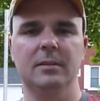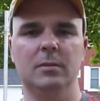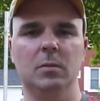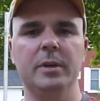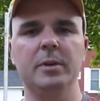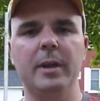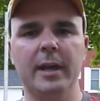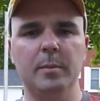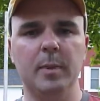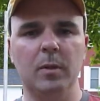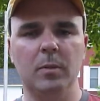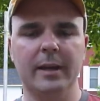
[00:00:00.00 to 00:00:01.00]
What do you hate
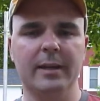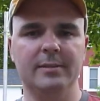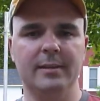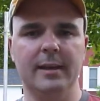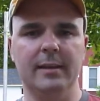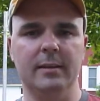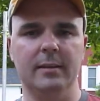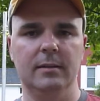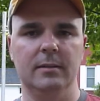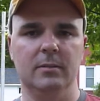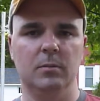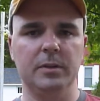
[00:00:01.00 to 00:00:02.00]
about what I said?
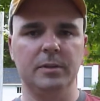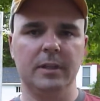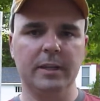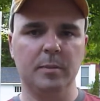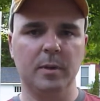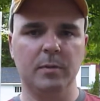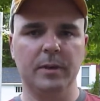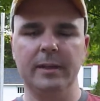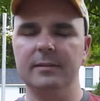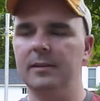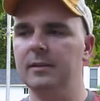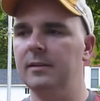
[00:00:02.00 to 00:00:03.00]
What do you like about what I
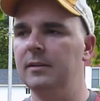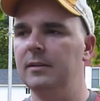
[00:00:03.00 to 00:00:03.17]
said?